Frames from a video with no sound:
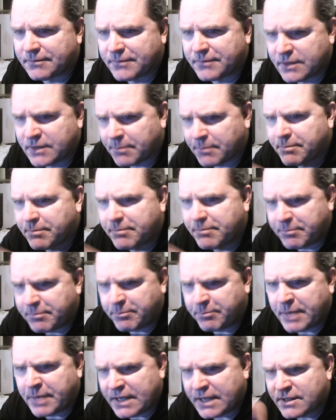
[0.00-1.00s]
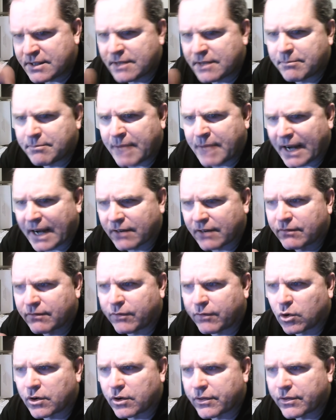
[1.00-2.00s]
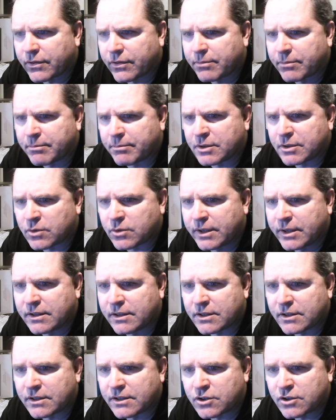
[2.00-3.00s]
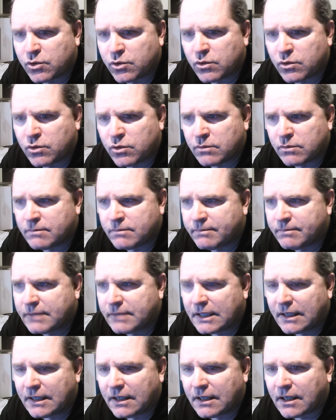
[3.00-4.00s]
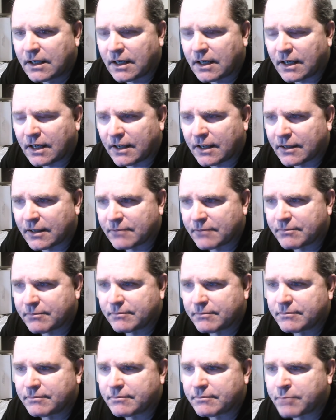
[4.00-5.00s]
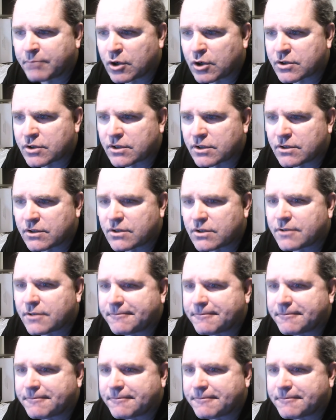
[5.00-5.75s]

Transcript: to piece it back and forth between the two um, uh, persons